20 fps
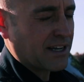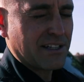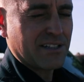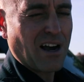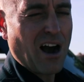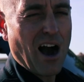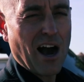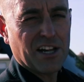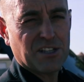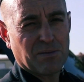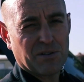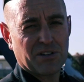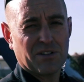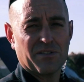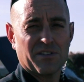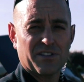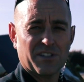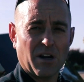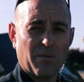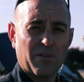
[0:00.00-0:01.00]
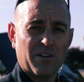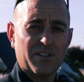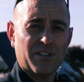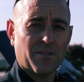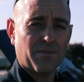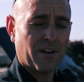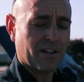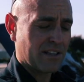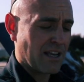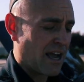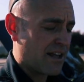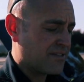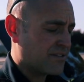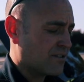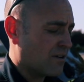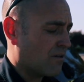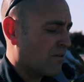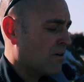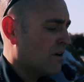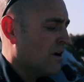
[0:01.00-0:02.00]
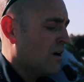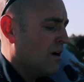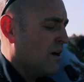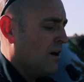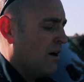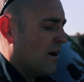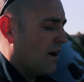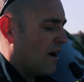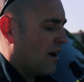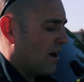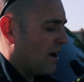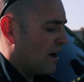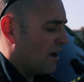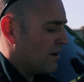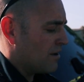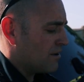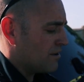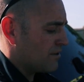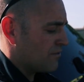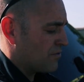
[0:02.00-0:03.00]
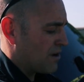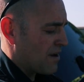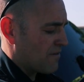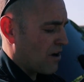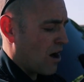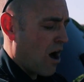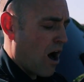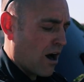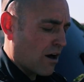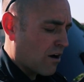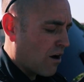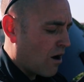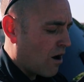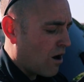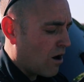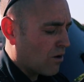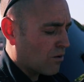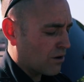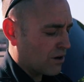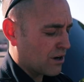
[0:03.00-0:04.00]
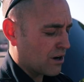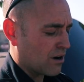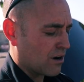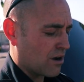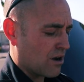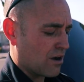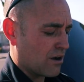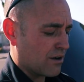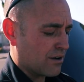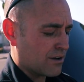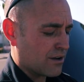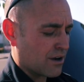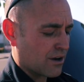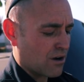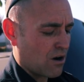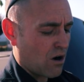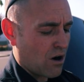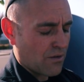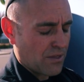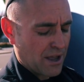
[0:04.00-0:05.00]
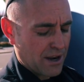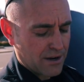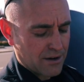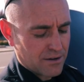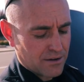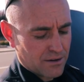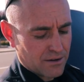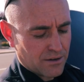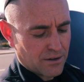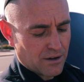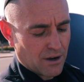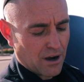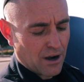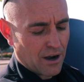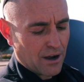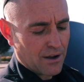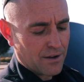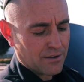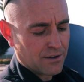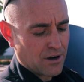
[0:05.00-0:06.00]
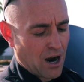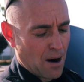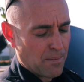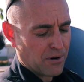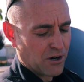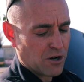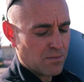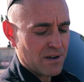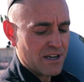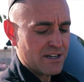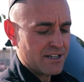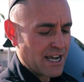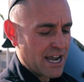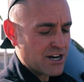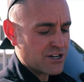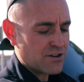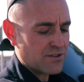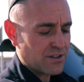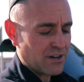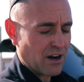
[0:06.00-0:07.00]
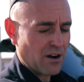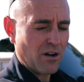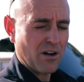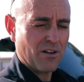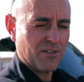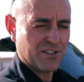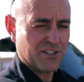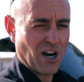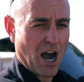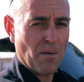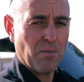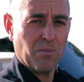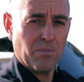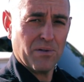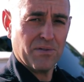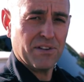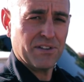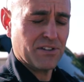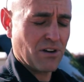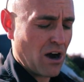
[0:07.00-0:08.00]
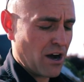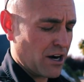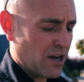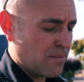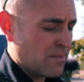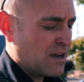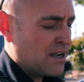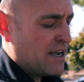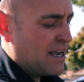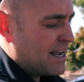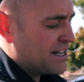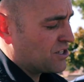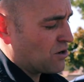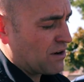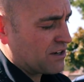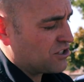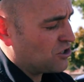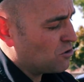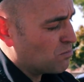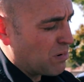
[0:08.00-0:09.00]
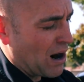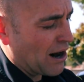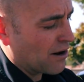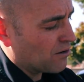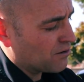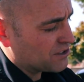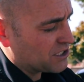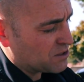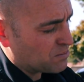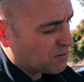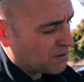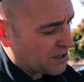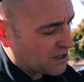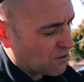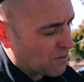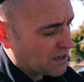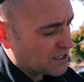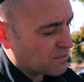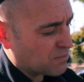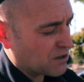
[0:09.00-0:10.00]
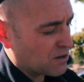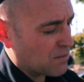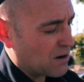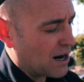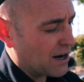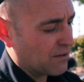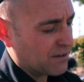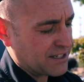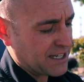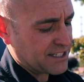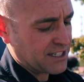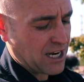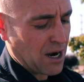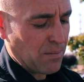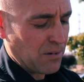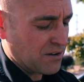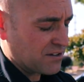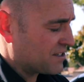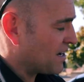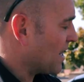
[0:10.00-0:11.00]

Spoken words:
gets hot, especially in the summer and stuff like that. So if we have a hot call or a call that Copper could be in danger, then I'll stop and put this on him. It's only 2 buckles. It's pretty quick to put them on. It only takes a couple of